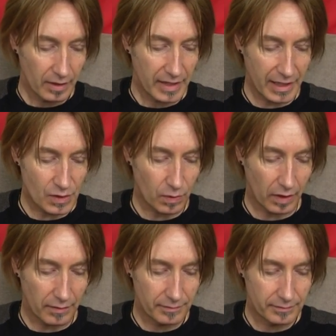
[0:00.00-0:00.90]
Next
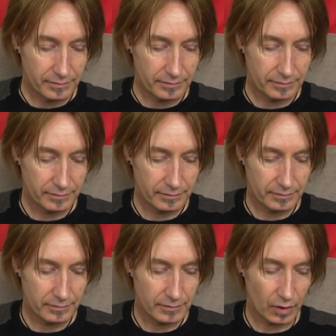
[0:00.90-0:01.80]
one.
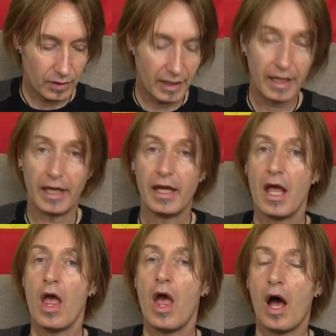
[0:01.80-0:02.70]
Okay,
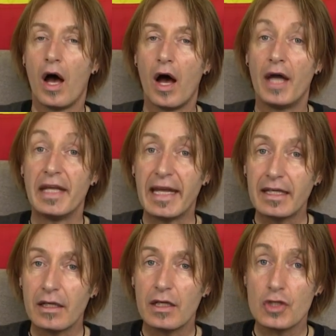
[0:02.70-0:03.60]
an
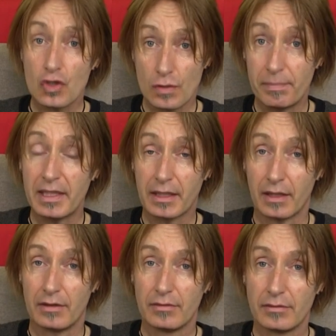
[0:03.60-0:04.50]
English
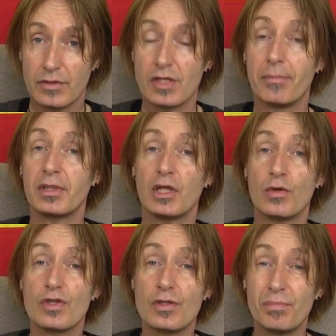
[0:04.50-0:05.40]
speaker. Somebody who
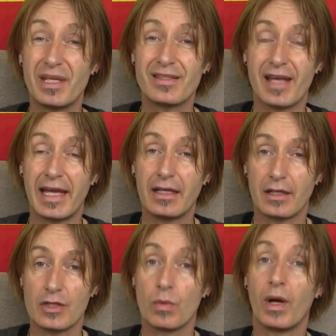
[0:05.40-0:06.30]
speaks
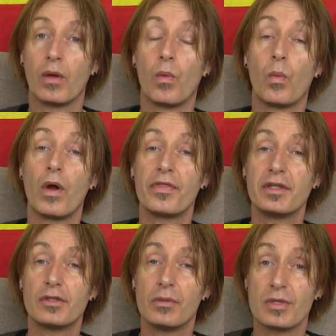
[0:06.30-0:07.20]
English, well, what they
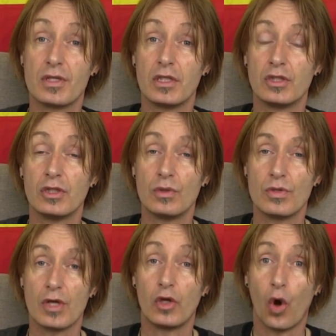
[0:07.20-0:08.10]
do is they
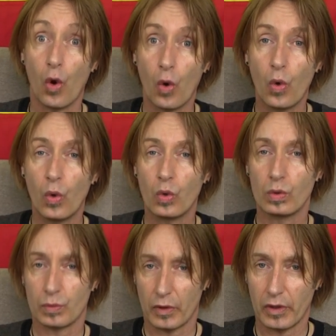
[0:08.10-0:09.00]
use an
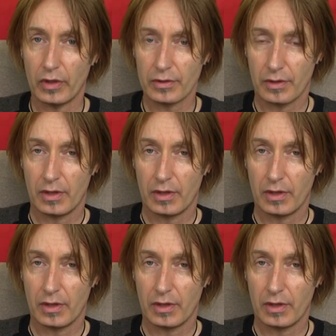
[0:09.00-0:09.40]
old word,